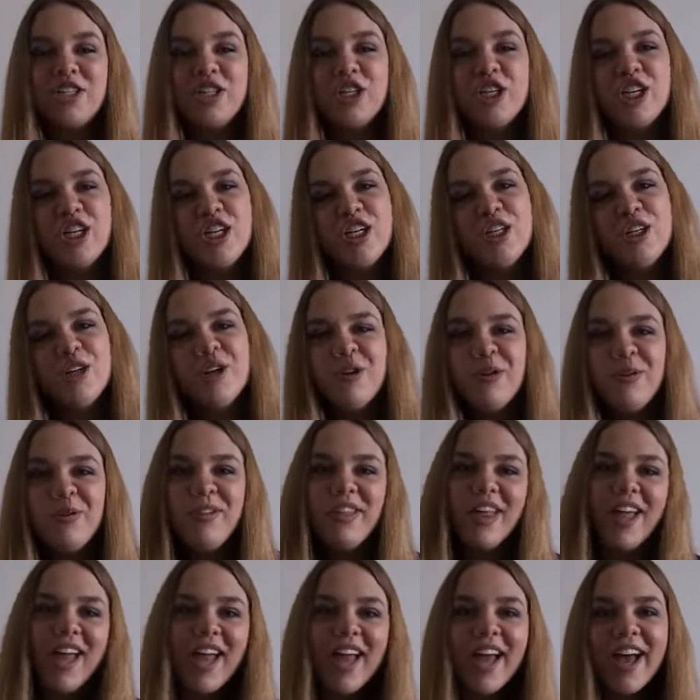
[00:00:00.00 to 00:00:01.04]
You didn't
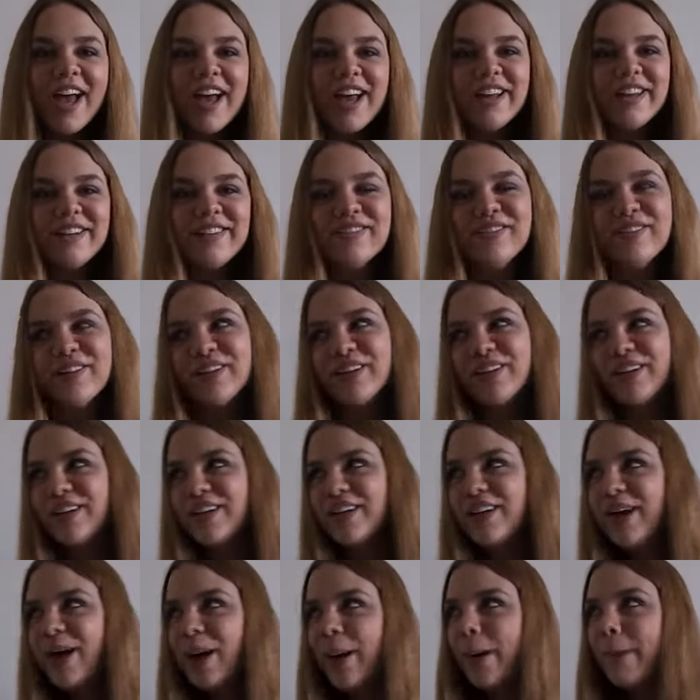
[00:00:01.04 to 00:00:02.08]
know that.
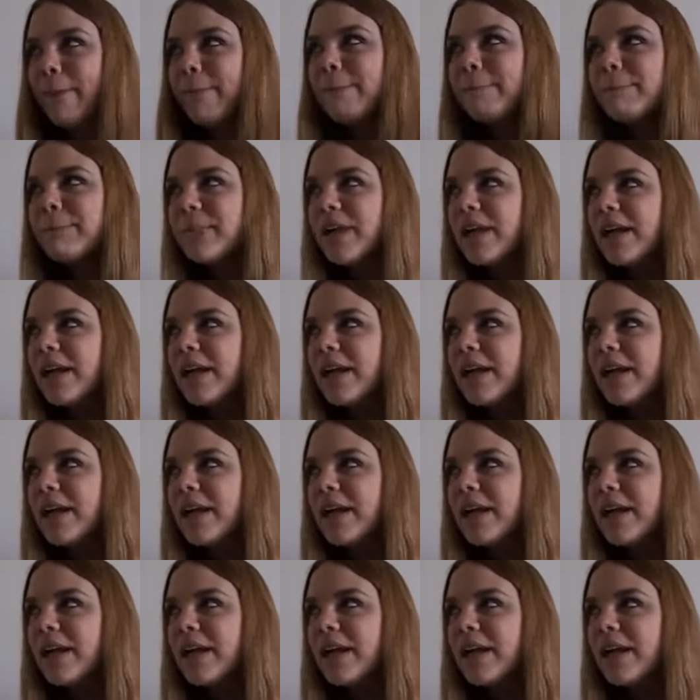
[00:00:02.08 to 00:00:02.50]
Look it up.